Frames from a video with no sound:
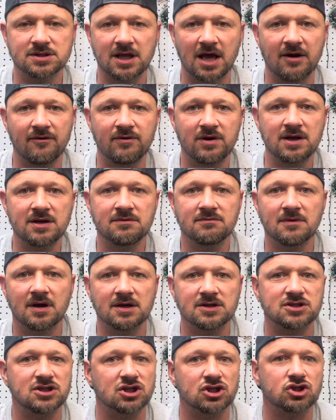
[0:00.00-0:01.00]
they're in
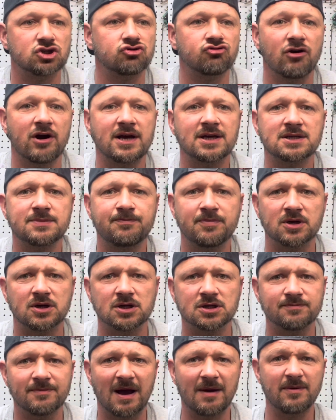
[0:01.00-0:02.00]
distress,
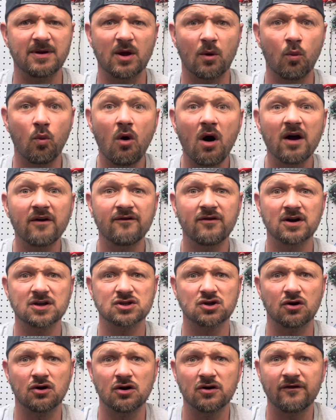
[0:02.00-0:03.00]
because maybe the Wi-Fi's
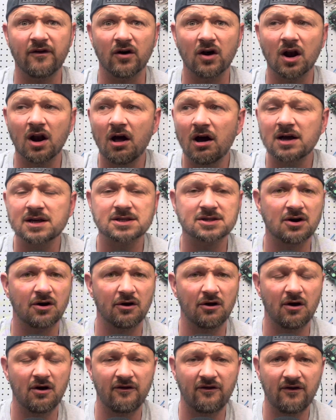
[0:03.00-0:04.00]
gone off or light's
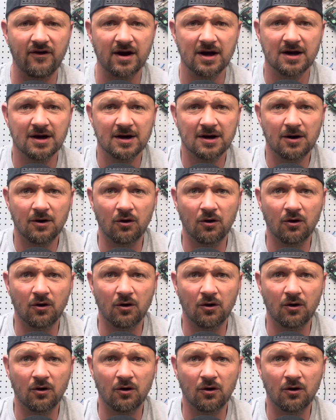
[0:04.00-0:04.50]
gone off,